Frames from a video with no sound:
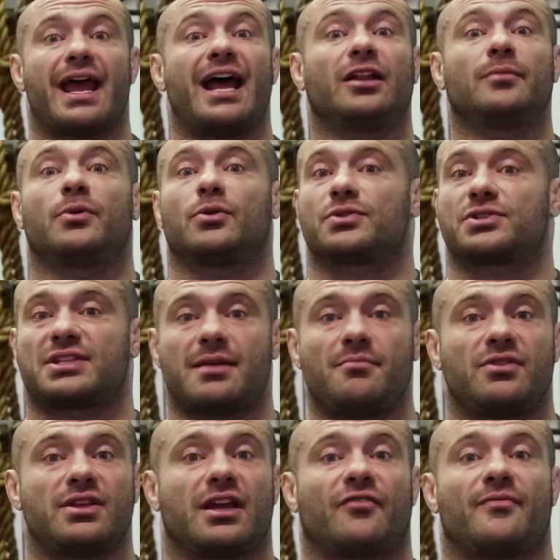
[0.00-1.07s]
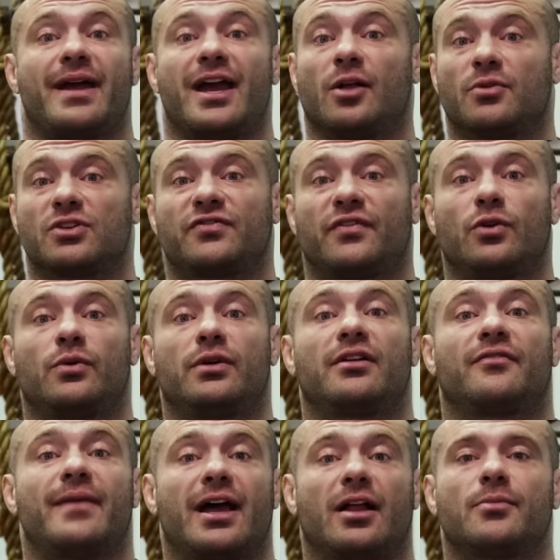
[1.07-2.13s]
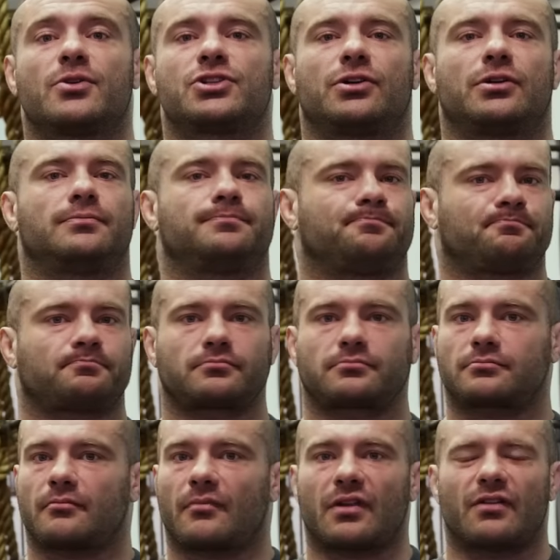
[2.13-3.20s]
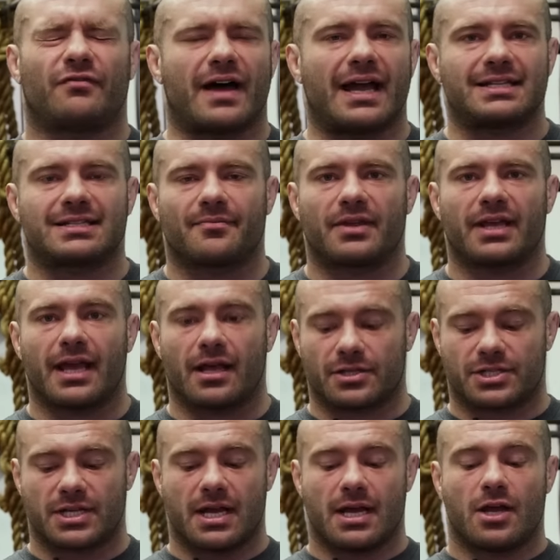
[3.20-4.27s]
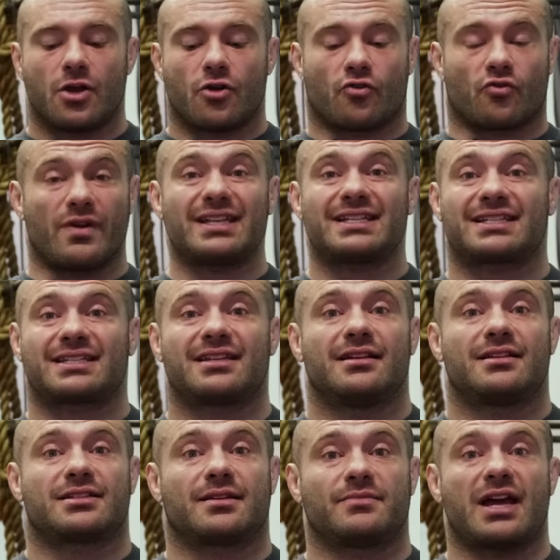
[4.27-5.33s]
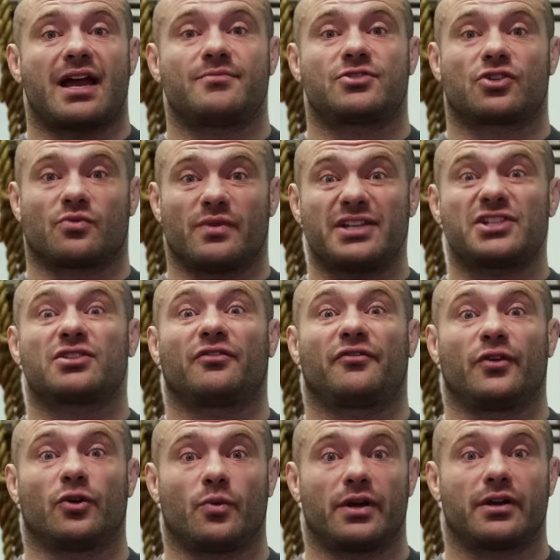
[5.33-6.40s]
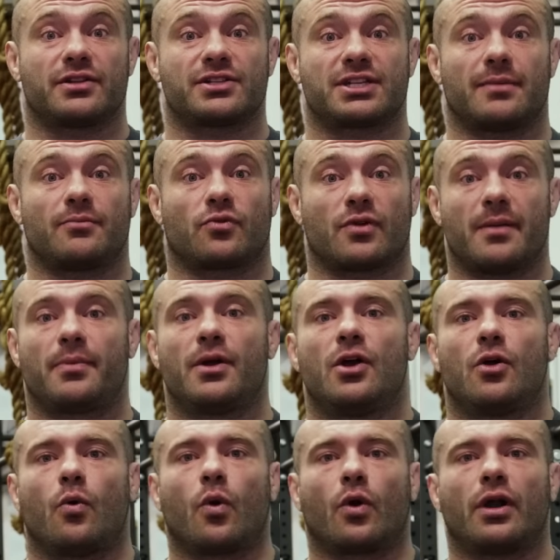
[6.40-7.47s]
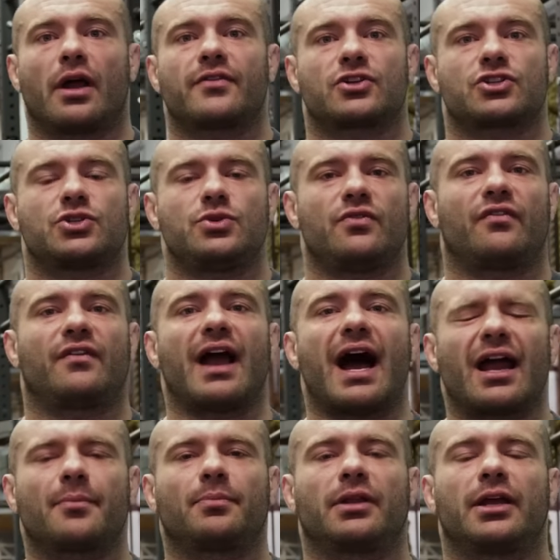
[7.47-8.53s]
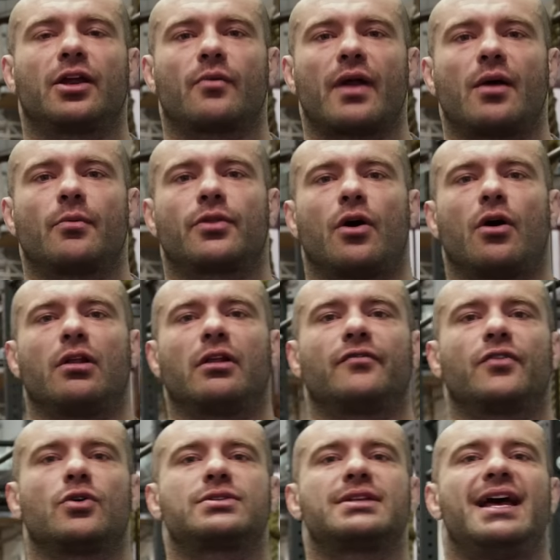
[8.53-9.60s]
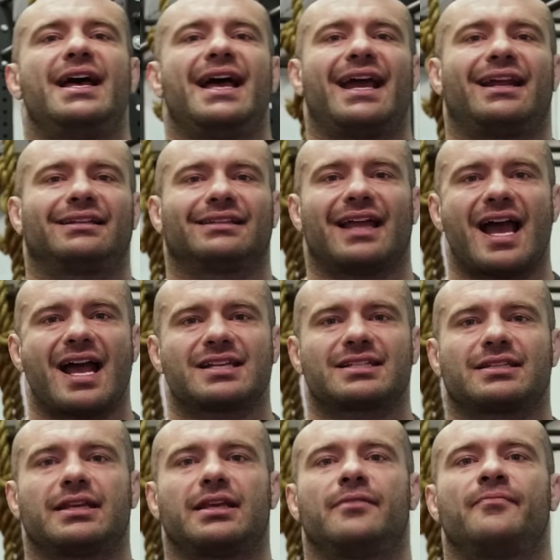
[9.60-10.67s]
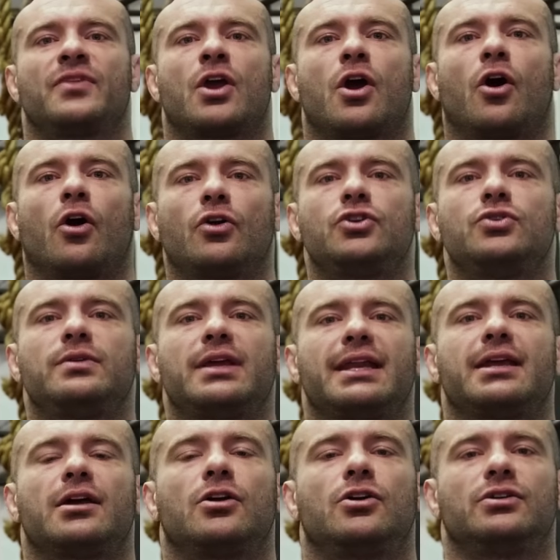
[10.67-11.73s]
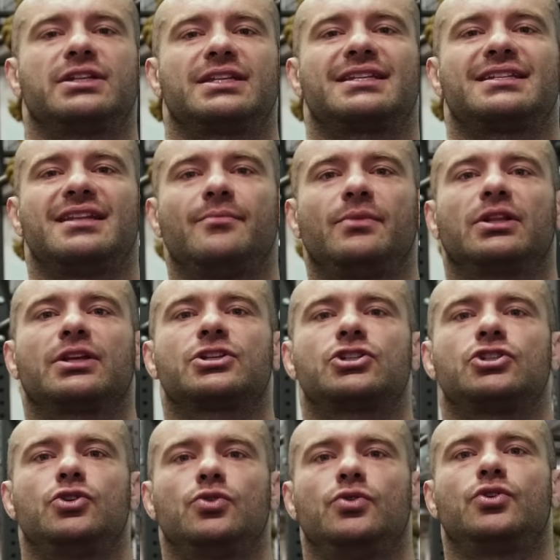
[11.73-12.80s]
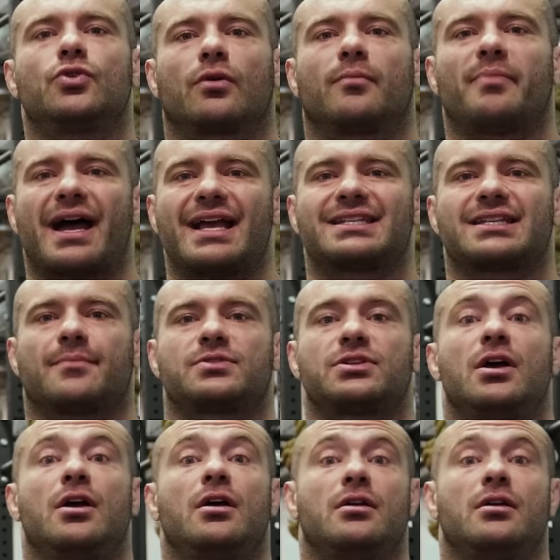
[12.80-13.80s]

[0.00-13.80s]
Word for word: Elbows, same thing. If my elbows feel weird, if my elbows hurt, find something else. Wrists, sometimes your wrists will feel weird in some grip or another, so you've got to play around with all of those. And lastly, are you getting a good stimulus to your biceps?